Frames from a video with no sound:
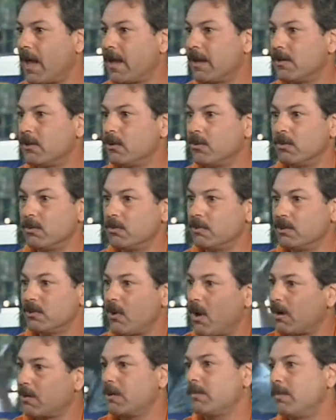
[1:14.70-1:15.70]
and you
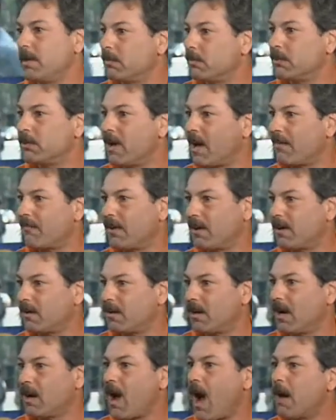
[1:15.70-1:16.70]
talk to people. You have
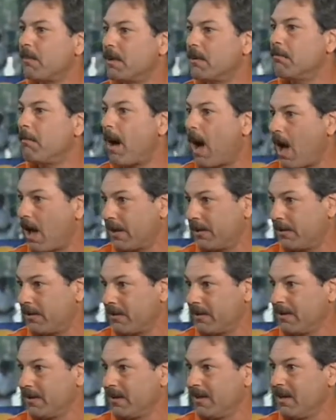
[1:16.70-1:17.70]
a common
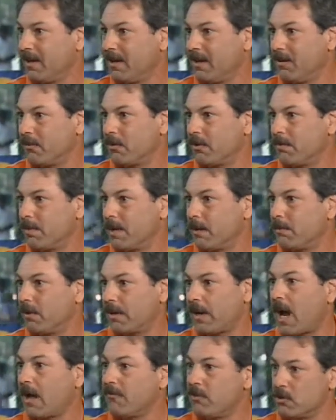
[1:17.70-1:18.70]
bond with
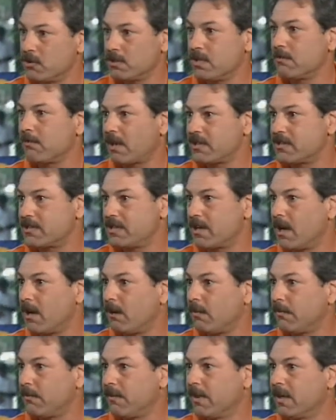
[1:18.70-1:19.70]
people. And I've used it
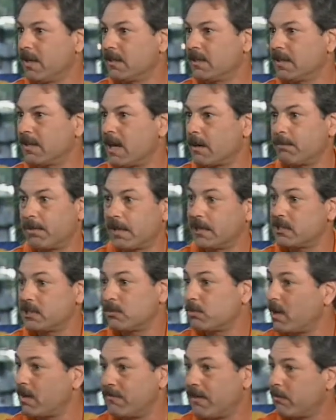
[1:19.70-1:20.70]
myself to get
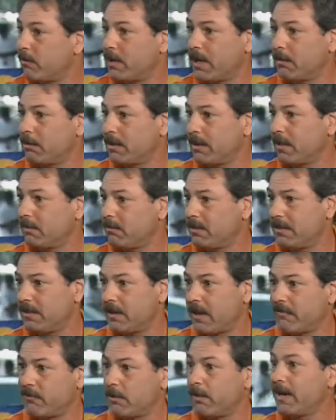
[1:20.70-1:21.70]
places where I've
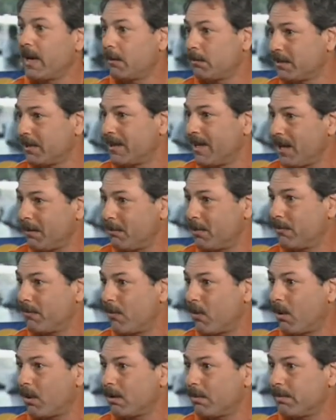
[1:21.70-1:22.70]
never been able to get
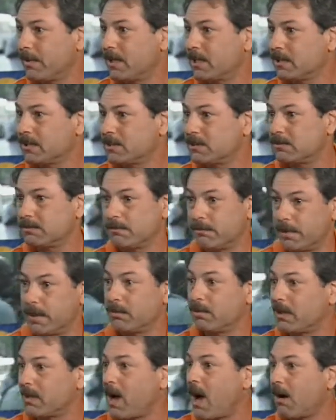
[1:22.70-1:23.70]
before because
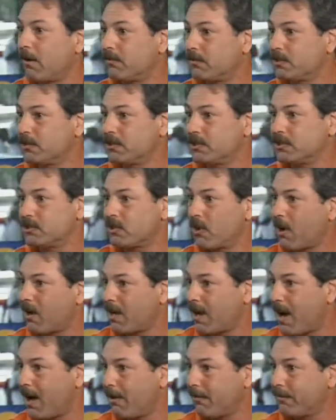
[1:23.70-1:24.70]
people are golfers, you
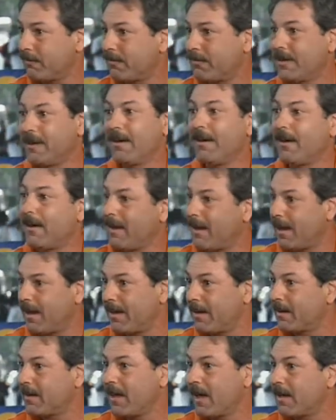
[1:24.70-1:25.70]
talk golf.
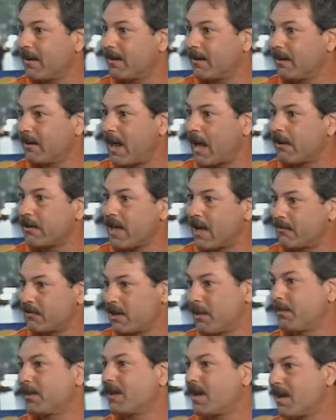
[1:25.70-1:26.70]
And again, now you have
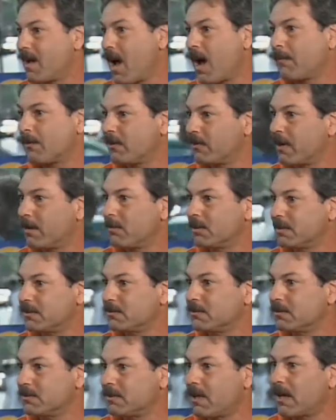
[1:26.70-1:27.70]
something in common. You're able
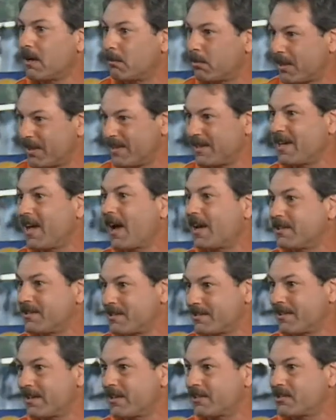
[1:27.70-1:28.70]
to kind of break the
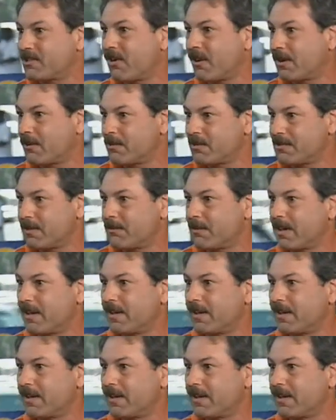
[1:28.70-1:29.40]
ice and get started with somebody.